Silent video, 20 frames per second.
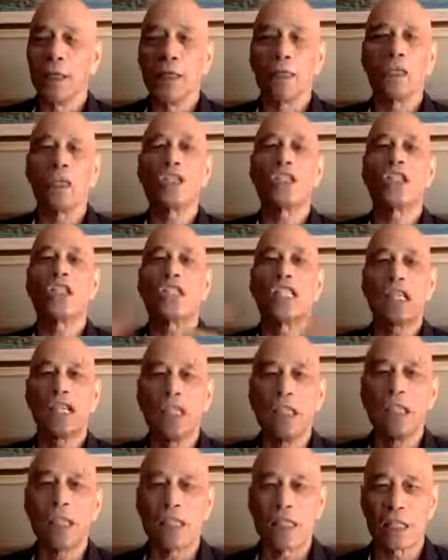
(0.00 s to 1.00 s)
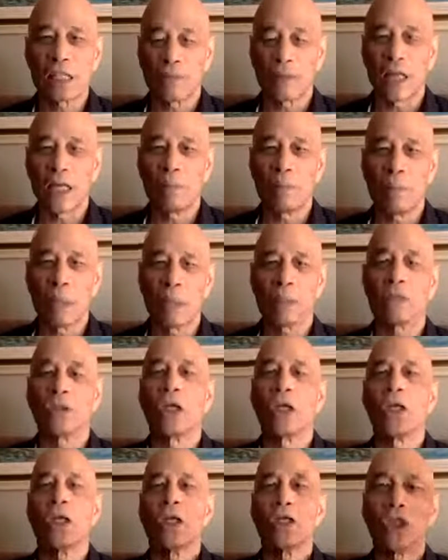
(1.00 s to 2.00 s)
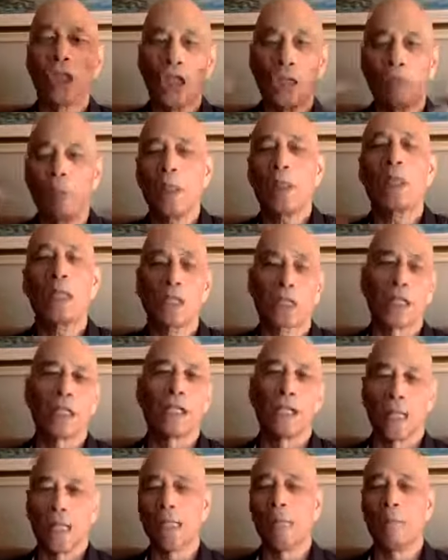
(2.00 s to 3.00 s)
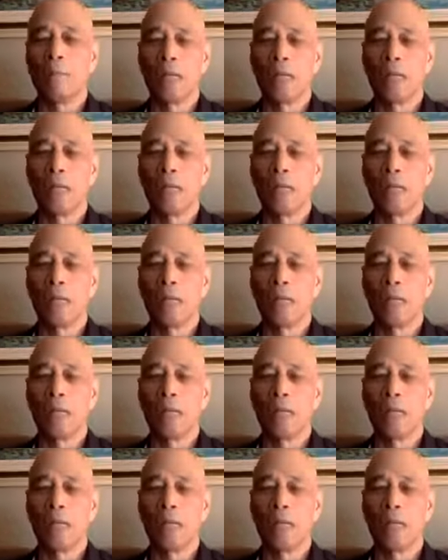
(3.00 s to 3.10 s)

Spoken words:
There's zillions of light beings. Just because a light